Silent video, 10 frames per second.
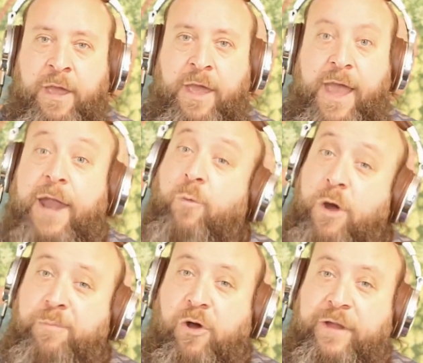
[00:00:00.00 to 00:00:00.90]
And at
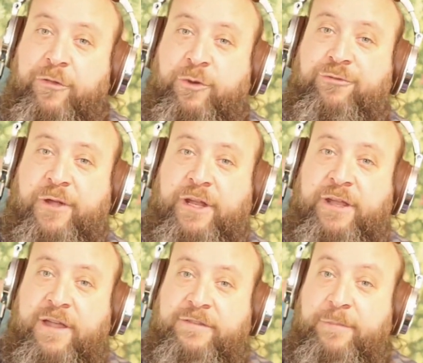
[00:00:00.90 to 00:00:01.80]
one point in the retreat, he
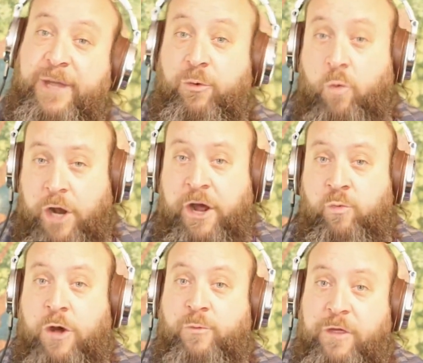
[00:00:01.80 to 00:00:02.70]
gets to meet
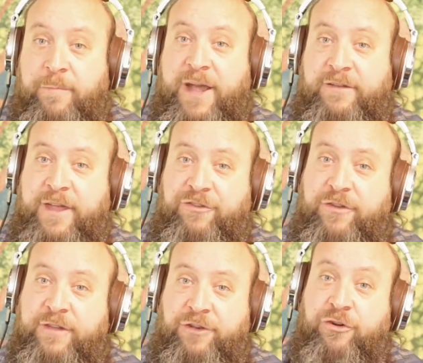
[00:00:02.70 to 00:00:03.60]
one-on-one with a meditation
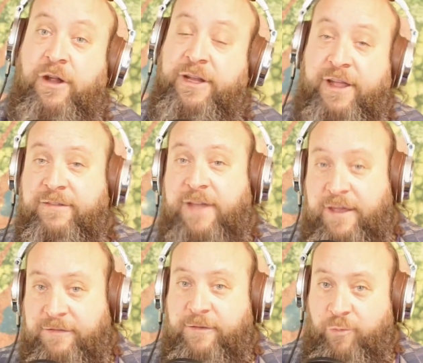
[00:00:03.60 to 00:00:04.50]
teacher, and he gets to
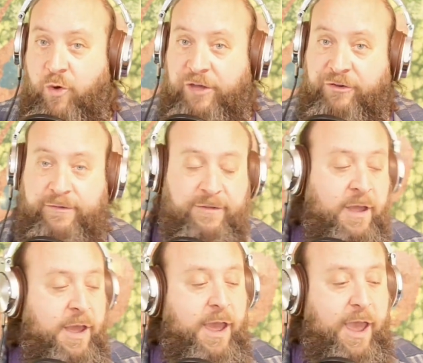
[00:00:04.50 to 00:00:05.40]
ask some questions.
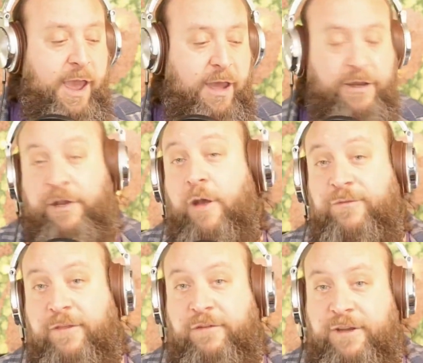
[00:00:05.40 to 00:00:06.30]
And he comes
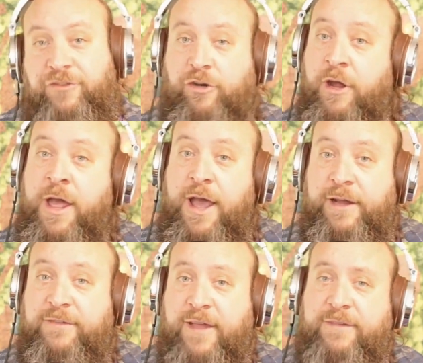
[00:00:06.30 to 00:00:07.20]
to the teacher, and
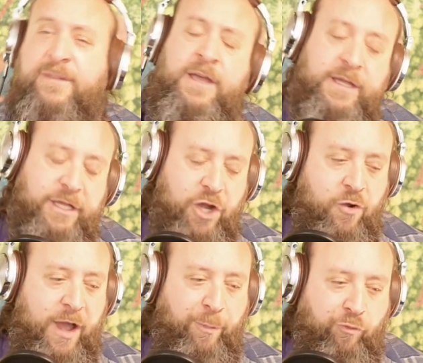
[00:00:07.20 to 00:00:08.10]
he says,
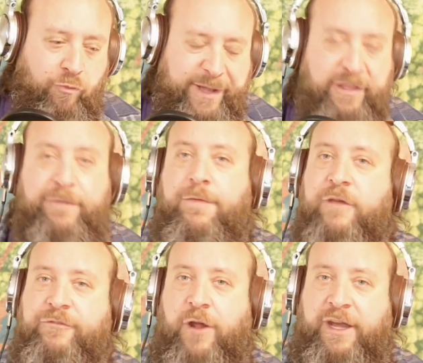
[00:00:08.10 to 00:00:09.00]
I'm really
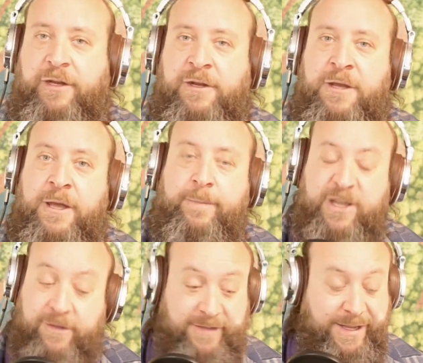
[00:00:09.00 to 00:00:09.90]
frustrated
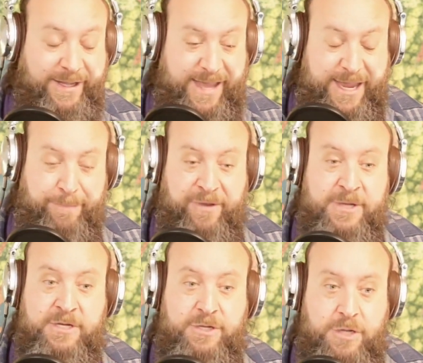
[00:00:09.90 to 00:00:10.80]
because I keep
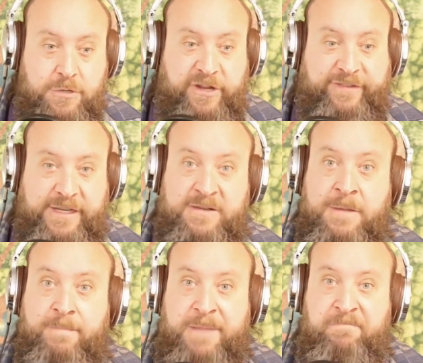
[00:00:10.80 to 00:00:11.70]
noticing
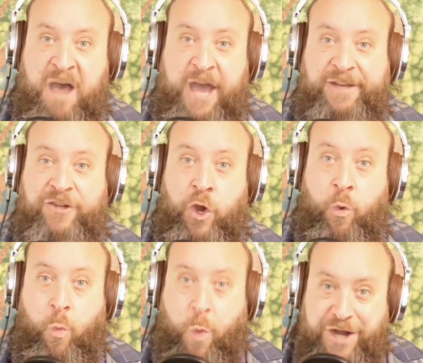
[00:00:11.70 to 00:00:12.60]
my mind
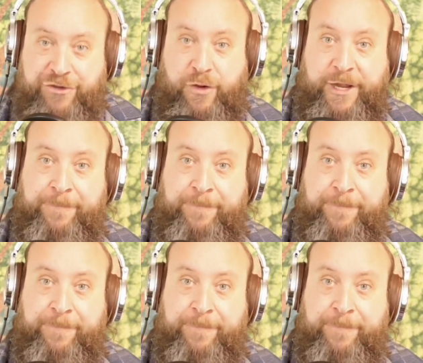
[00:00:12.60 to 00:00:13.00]
wandering.